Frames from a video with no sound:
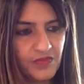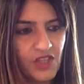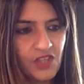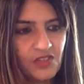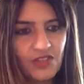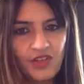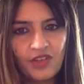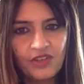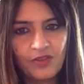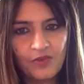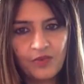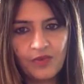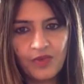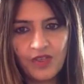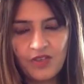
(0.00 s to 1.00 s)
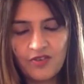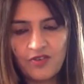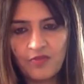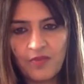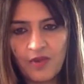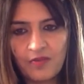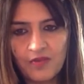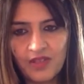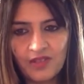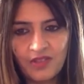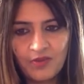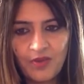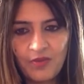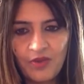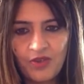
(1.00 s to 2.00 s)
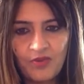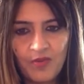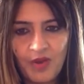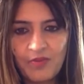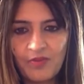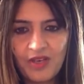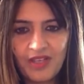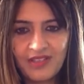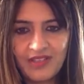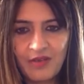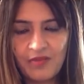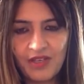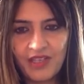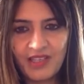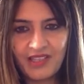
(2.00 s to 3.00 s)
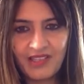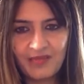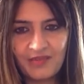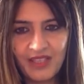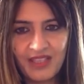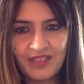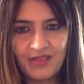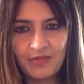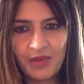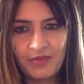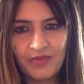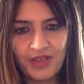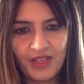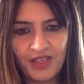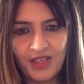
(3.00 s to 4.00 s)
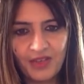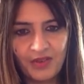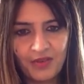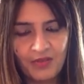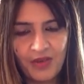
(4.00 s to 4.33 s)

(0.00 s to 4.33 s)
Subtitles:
Also got the word remember. So maybe you're remembering somebody, somebody is remembering you.